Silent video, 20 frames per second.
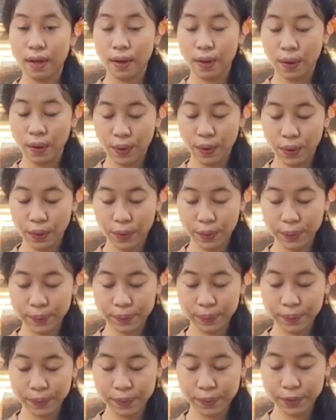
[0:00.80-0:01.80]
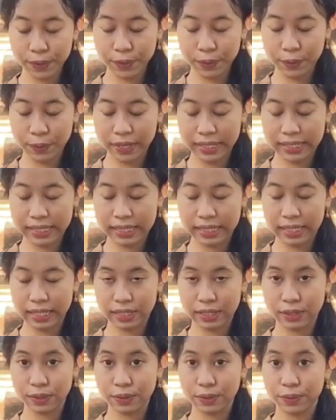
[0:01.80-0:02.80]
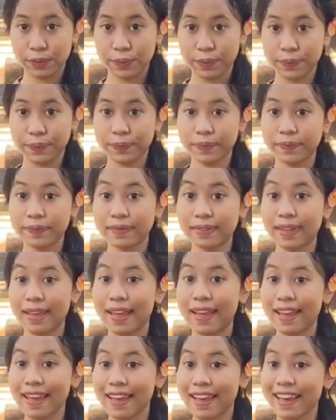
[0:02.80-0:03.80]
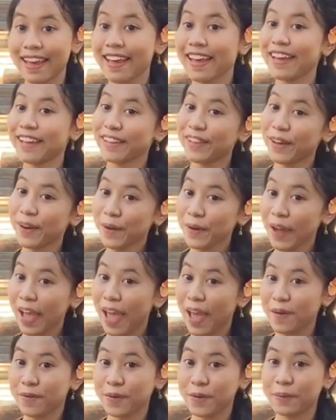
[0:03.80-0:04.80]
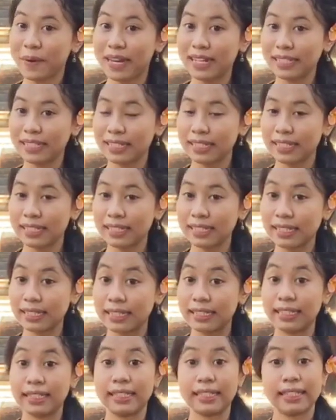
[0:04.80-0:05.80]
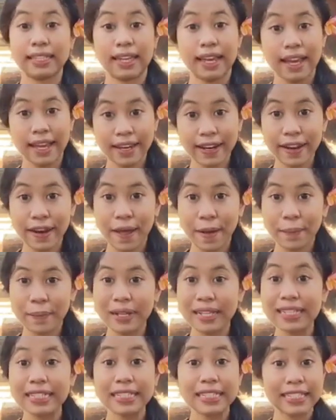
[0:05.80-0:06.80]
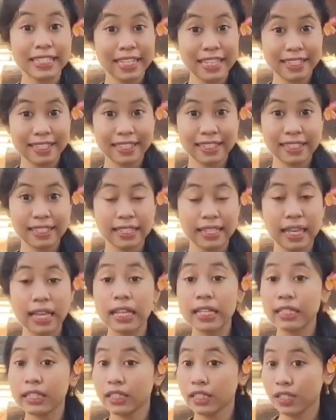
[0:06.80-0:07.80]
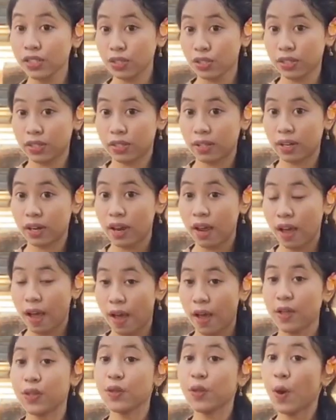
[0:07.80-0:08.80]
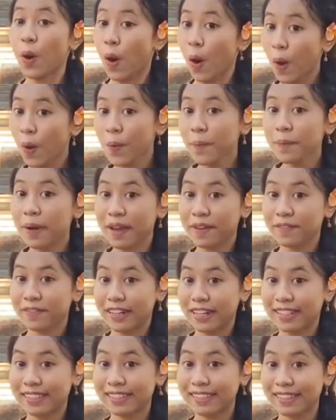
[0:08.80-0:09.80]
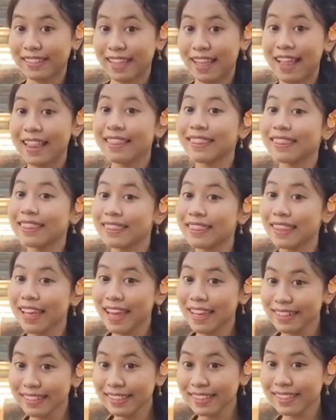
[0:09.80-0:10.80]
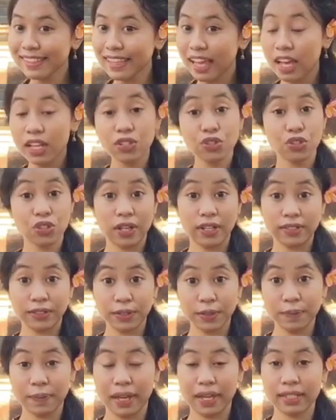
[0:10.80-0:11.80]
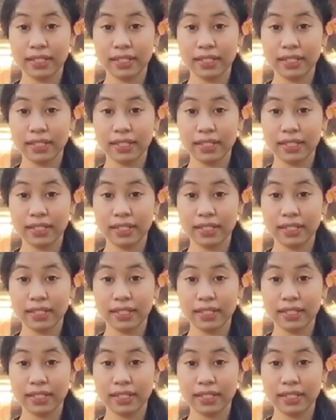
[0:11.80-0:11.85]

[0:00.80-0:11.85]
Swastiastu. Hello everybody, the honorable judges, teacher, and all my friends, ladies and gentlemen.